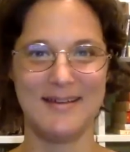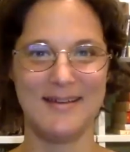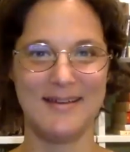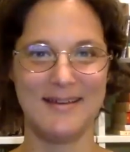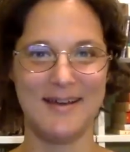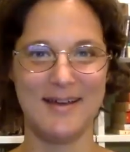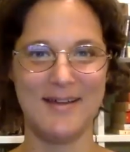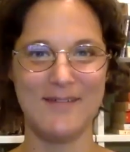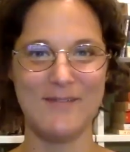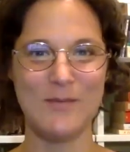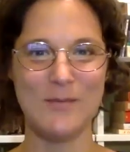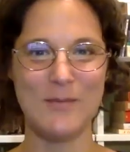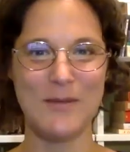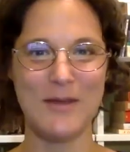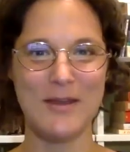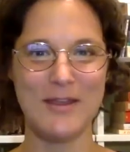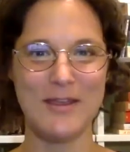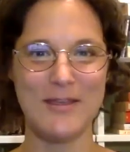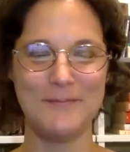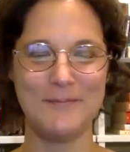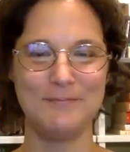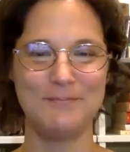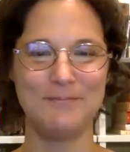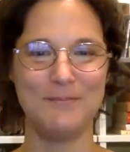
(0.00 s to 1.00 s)
Hi,
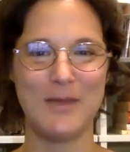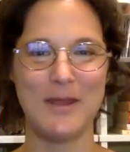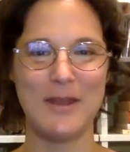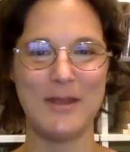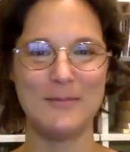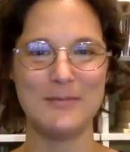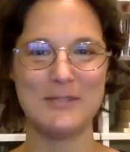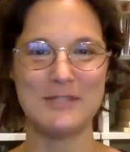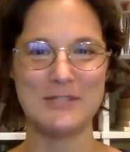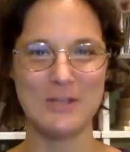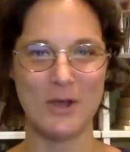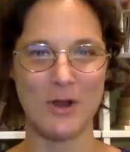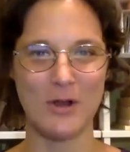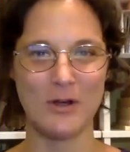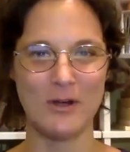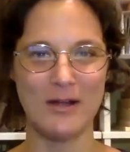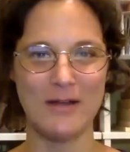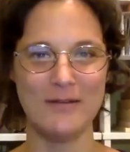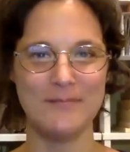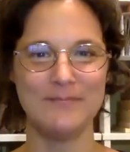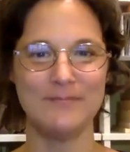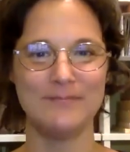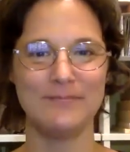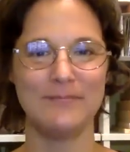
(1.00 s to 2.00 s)
everybody. My name is
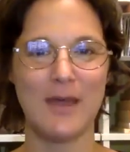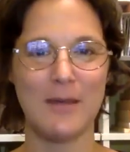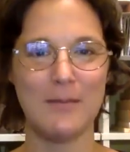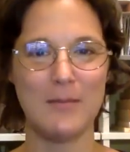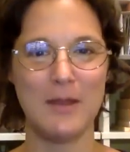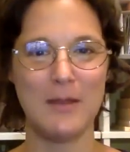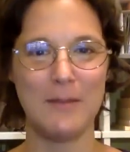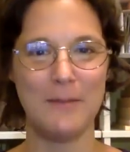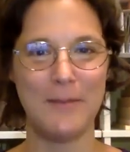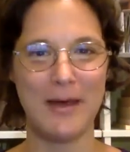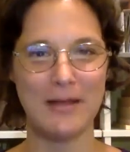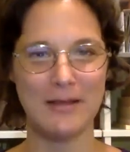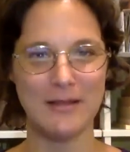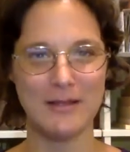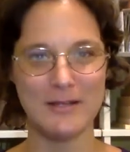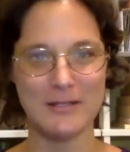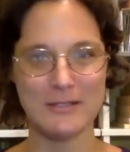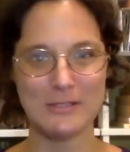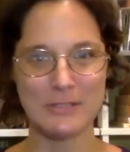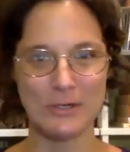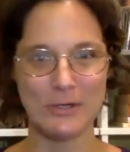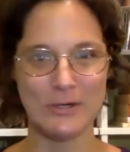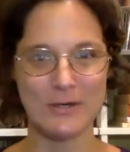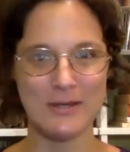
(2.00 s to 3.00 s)
Zara. I'm an appellate
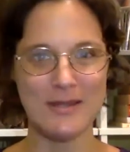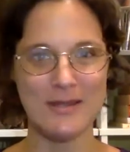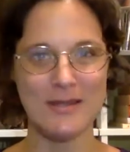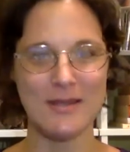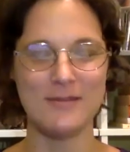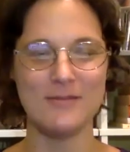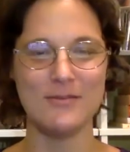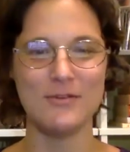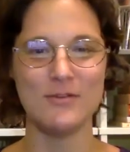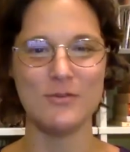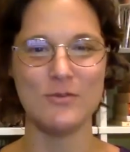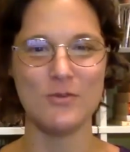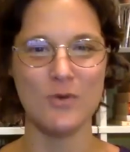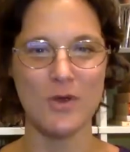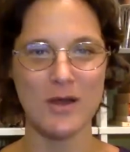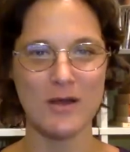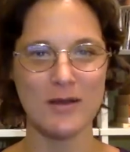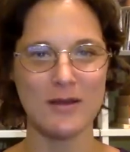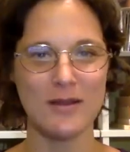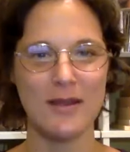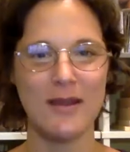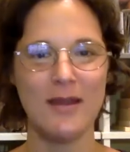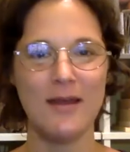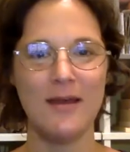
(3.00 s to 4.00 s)
attorney in New York.